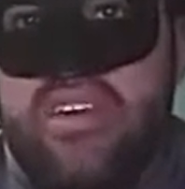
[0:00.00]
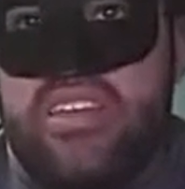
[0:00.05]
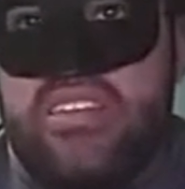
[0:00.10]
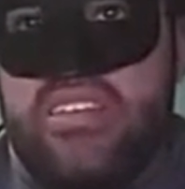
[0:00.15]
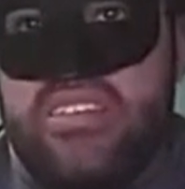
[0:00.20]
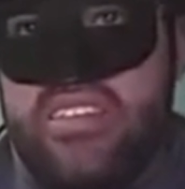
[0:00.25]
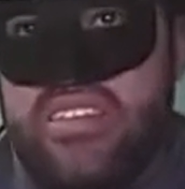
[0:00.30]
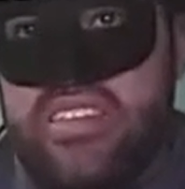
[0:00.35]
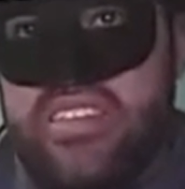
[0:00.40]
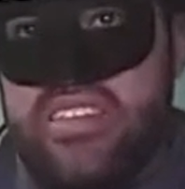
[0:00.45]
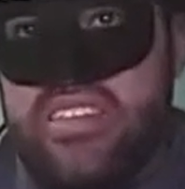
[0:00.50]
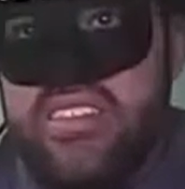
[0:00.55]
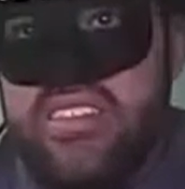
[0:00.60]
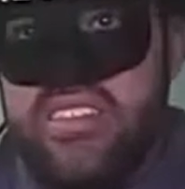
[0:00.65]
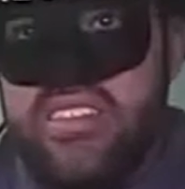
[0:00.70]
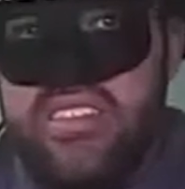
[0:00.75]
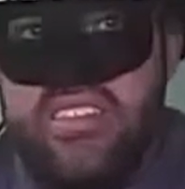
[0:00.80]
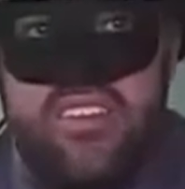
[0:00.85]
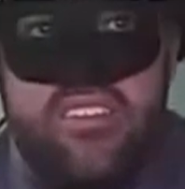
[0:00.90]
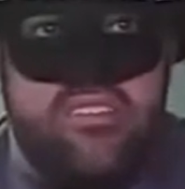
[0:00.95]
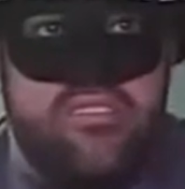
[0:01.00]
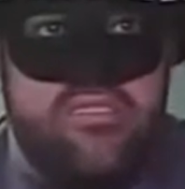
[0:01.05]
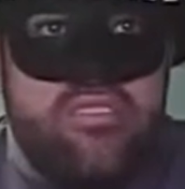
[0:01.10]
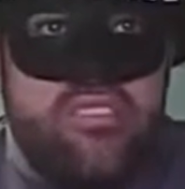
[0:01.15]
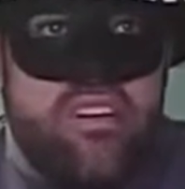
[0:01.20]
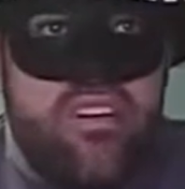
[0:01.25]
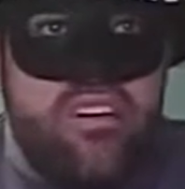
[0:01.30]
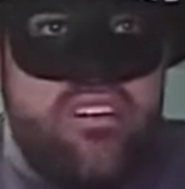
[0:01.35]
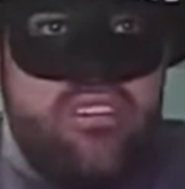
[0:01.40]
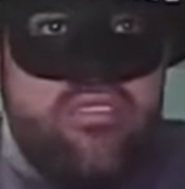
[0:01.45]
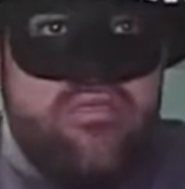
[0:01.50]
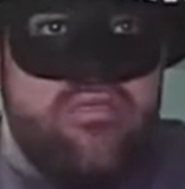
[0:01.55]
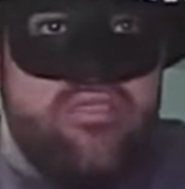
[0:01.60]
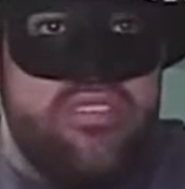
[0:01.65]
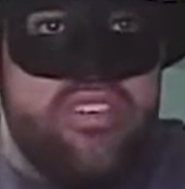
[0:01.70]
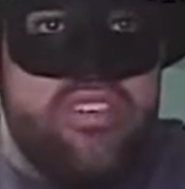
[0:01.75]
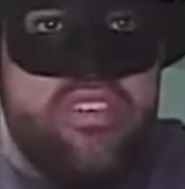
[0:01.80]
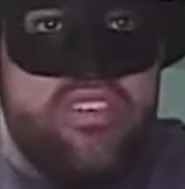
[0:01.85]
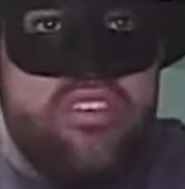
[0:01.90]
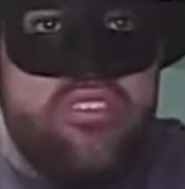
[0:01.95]
a sadistic cult of
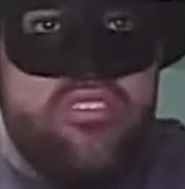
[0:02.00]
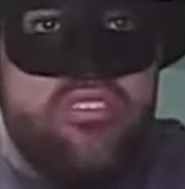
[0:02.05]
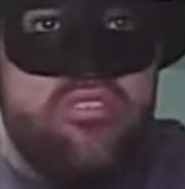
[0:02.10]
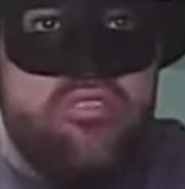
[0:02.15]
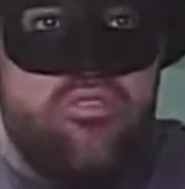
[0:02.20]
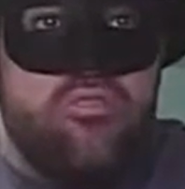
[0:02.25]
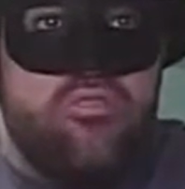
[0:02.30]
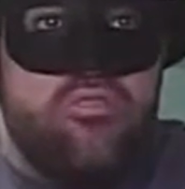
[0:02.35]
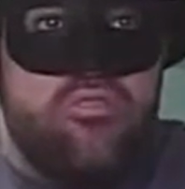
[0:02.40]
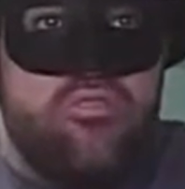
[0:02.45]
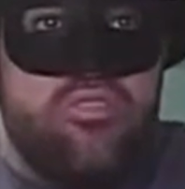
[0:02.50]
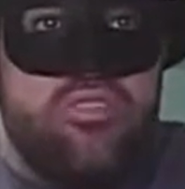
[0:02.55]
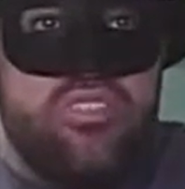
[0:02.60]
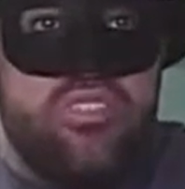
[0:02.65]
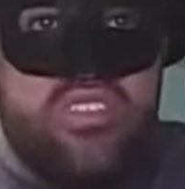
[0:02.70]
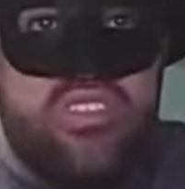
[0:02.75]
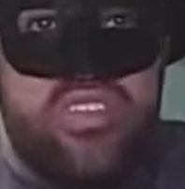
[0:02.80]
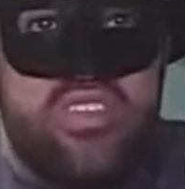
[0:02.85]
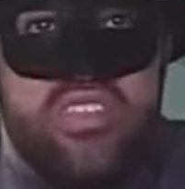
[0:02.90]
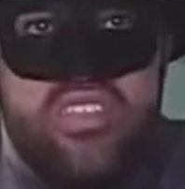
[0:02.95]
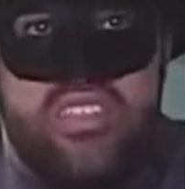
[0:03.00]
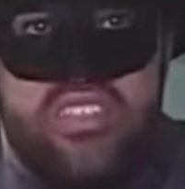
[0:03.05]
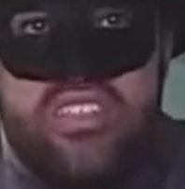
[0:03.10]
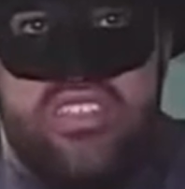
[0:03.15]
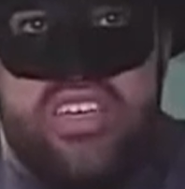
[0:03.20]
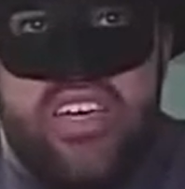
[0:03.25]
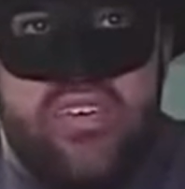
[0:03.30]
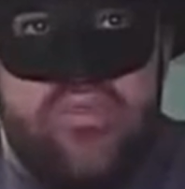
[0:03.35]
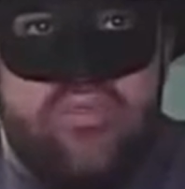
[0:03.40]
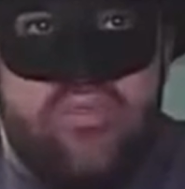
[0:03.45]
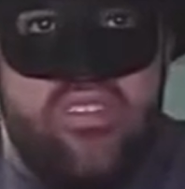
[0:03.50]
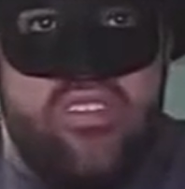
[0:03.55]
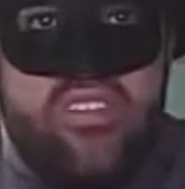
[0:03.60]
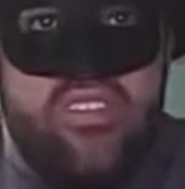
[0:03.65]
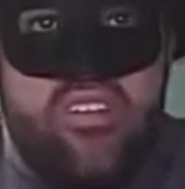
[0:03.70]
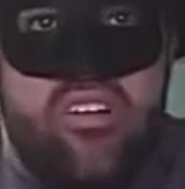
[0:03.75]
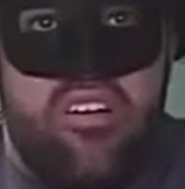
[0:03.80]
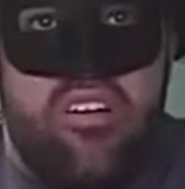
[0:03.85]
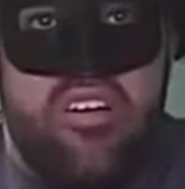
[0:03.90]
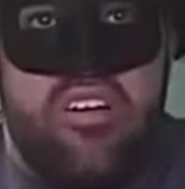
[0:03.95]
ghouls and escape the
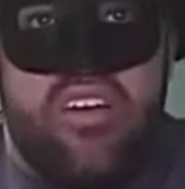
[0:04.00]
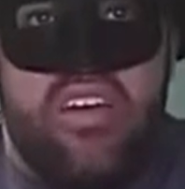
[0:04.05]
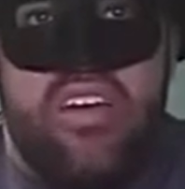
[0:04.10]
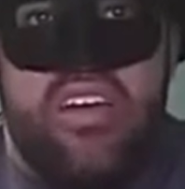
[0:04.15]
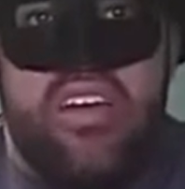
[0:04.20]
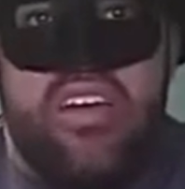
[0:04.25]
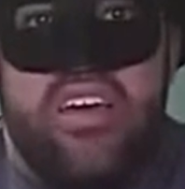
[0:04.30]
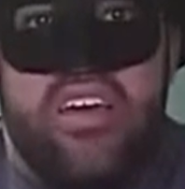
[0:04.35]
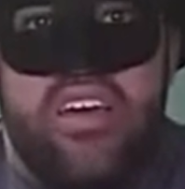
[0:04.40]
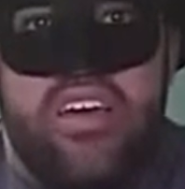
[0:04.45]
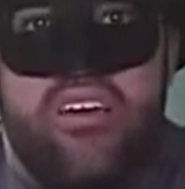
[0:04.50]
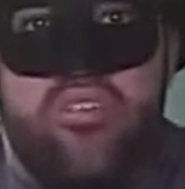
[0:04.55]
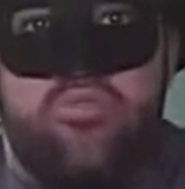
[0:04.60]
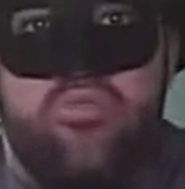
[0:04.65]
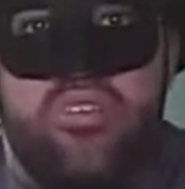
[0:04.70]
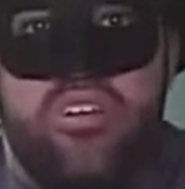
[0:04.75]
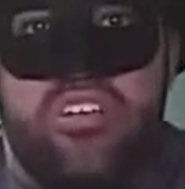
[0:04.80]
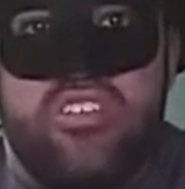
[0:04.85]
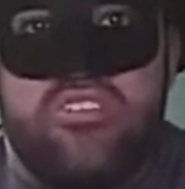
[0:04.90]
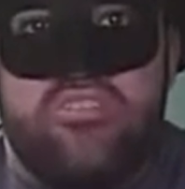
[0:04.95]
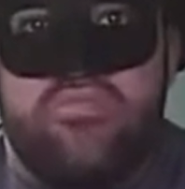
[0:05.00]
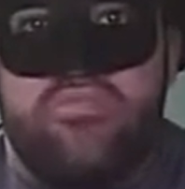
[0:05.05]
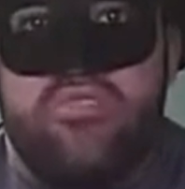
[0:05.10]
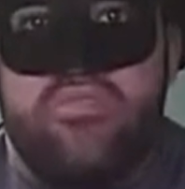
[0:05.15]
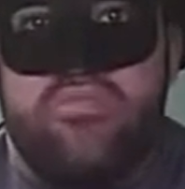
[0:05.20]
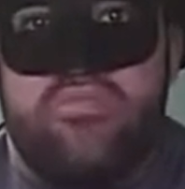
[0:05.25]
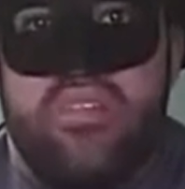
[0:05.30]
dark. NY's only